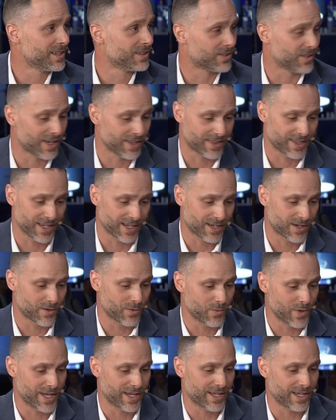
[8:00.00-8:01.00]
So I think
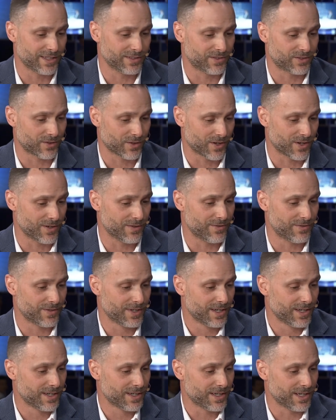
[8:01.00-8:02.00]
we can sort of
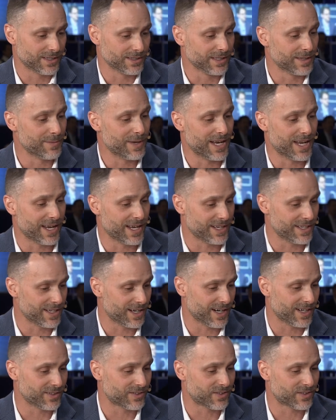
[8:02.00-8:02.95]
eliminate uh,